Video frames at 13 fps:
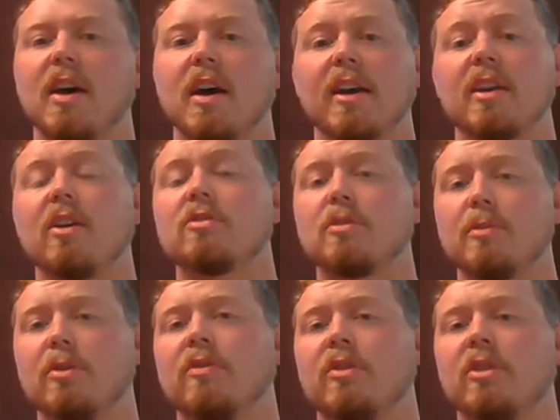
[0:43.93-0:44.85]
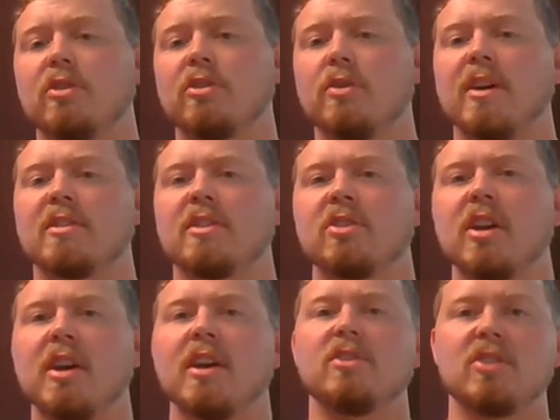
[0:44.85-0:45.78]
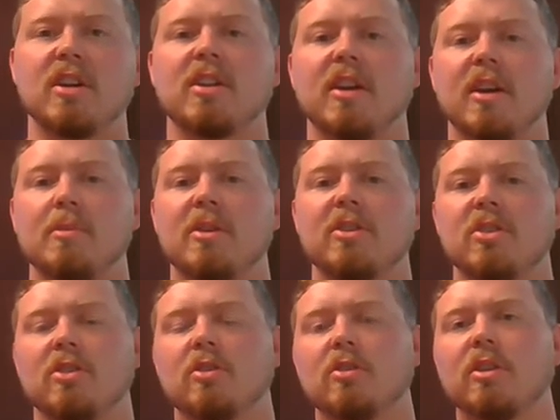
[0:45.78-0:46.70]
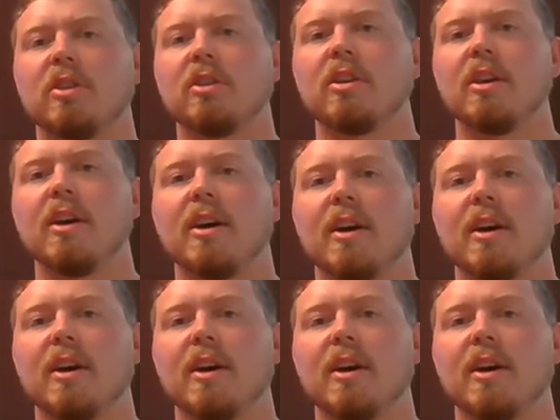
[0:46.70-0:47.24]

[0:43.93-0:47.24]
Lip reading: It can also be referred to as a JHA, like I mentioned earlier.